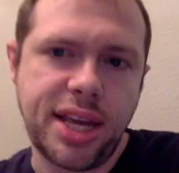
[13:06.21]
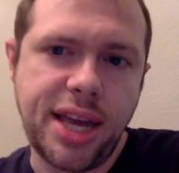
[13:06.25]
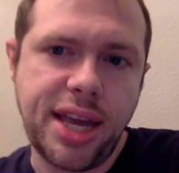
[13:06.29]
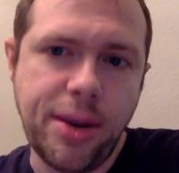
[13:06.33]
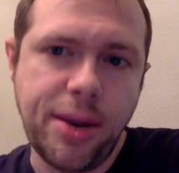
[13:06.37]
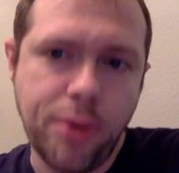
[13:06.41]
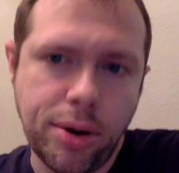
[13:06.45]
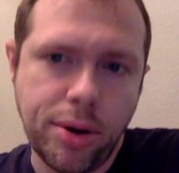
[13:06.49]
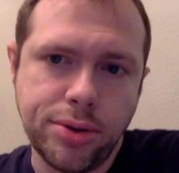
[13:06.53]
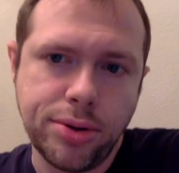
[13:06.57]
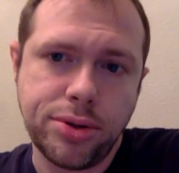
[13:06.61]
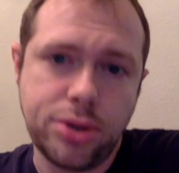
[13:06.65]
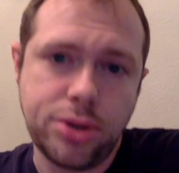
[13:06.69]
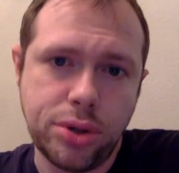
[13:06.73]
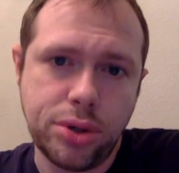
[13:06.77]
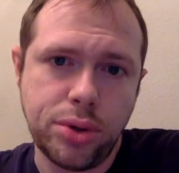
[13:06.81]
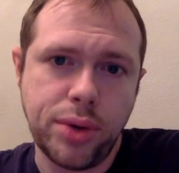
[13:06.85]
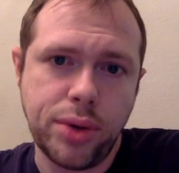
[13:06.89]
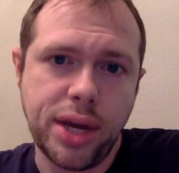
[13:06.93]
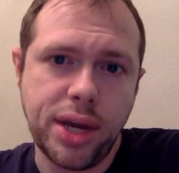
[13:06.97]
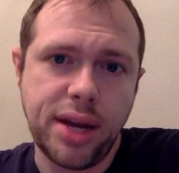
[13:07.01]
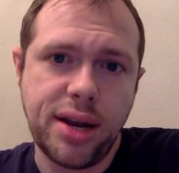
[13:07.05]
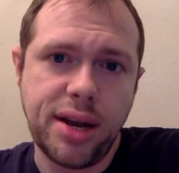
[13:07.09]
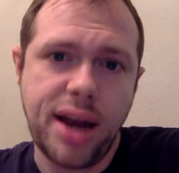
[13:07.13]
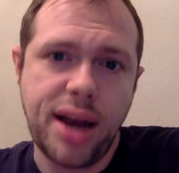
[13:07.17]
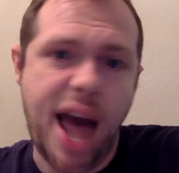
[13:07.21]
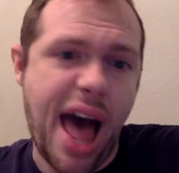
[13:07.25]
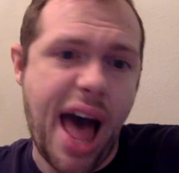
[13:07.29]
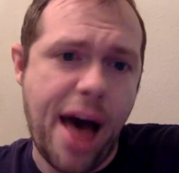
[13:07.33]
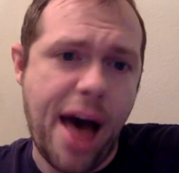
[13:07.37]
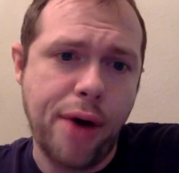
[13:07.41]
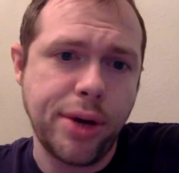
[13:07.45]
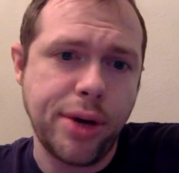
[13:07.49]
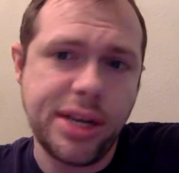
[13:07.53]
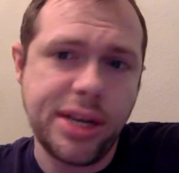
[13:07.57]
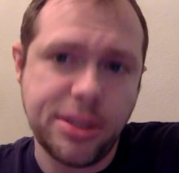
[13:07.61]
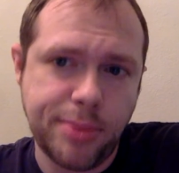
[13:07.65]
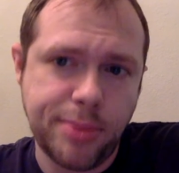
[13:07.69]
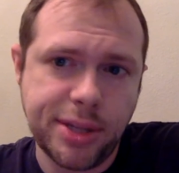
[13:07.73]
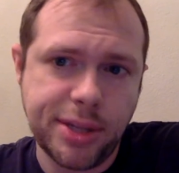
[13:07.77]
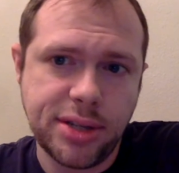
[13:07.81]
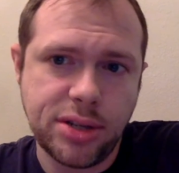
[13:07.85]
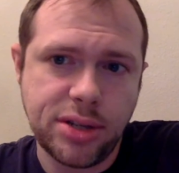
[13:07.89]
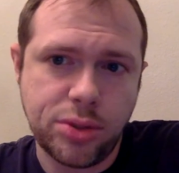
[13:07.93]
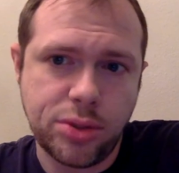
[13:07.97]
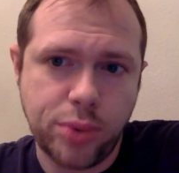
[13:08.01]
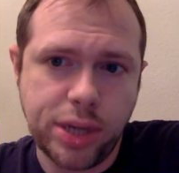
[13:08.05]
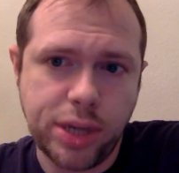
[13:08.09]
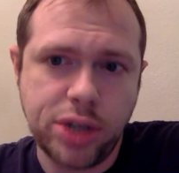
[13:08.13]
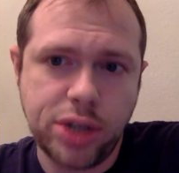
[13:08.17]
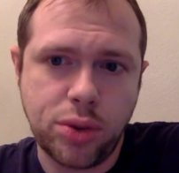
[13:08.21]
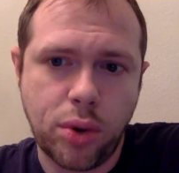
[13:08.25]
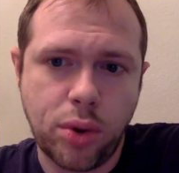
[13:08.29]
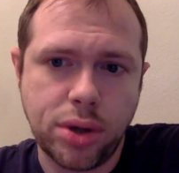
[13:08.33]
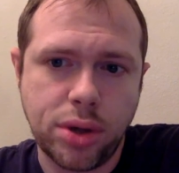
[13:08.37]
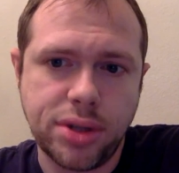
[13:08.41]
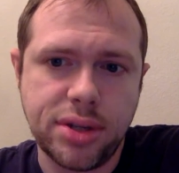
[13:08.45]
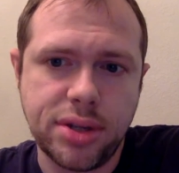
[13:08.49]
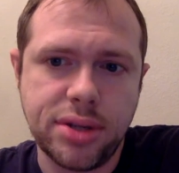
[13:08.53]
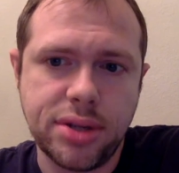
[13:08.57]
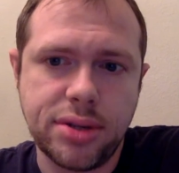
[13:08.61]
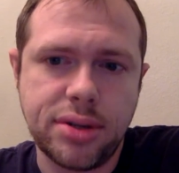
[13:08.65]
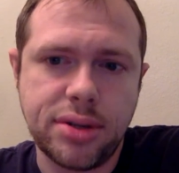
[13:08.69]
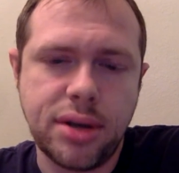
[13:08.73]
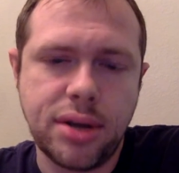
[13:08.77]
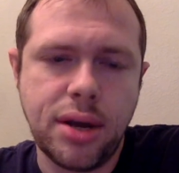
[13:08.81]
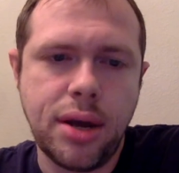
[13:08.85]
heroes do in how he spends his resources.